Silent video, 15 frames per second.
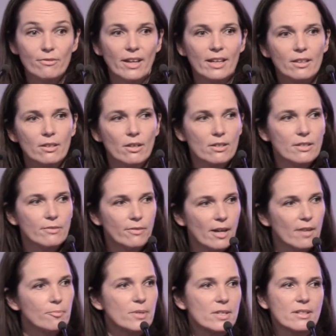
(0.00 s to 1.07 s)
fact,
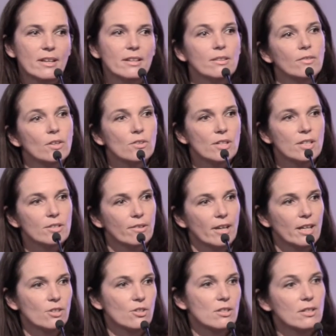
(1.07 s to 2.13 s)
35% of those
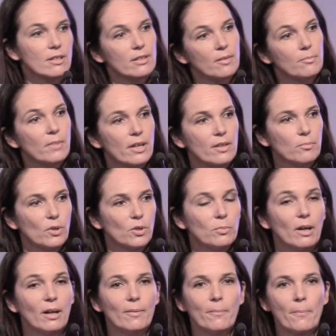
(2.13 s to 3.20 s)
interactions are done by the
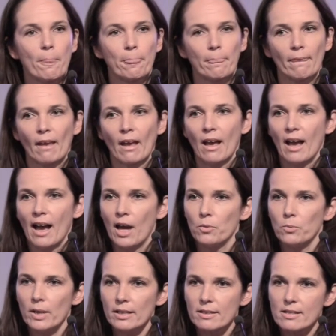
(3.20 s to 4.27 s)
mobile.
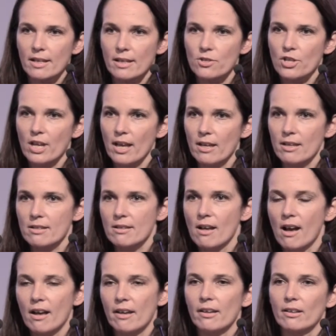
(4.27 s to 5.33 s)
And whilst that share is
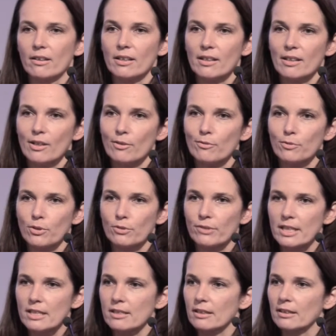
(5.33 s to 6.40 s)
higher for
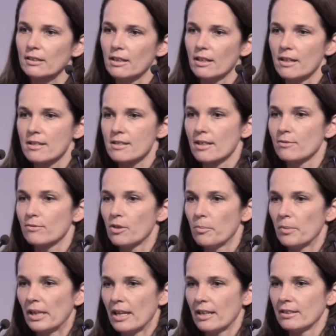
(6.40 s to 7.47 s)
retail clients and for
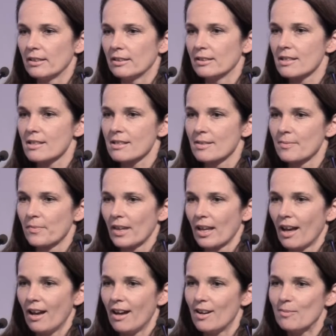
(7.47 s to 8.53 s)
millennials,
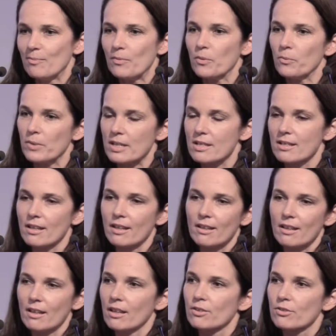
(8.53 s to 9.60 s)
we see
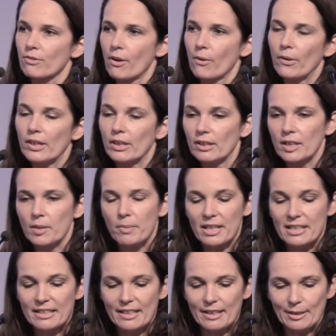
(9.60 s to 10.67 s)
it growing year by
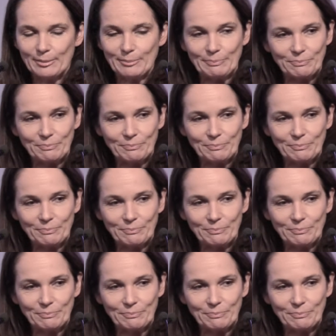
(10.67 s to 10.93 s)
year.